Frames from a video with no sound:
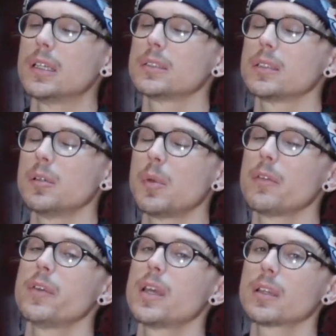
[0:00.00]
So my
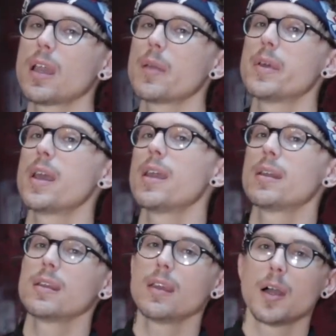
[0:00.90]
van came in
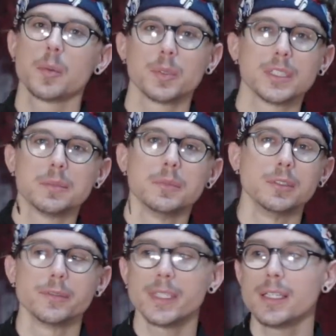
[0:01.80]
handy helping them
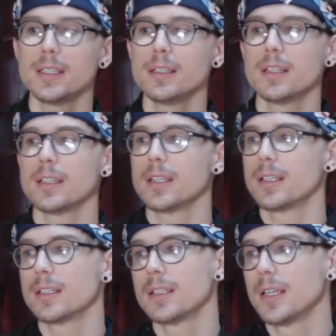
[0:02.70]
move in, and
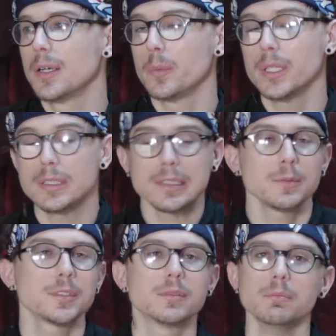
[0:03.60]
then we ended
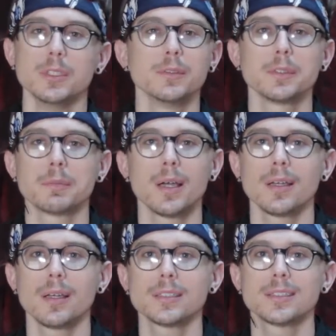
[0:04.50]
up just moving my
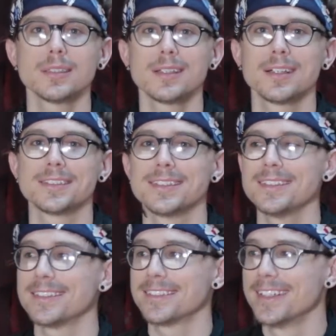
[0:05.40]
ass in there
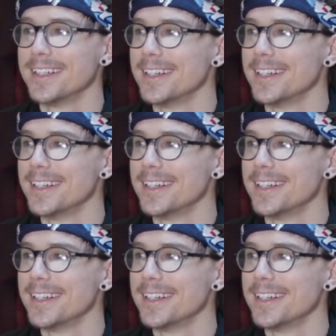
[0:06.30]
too.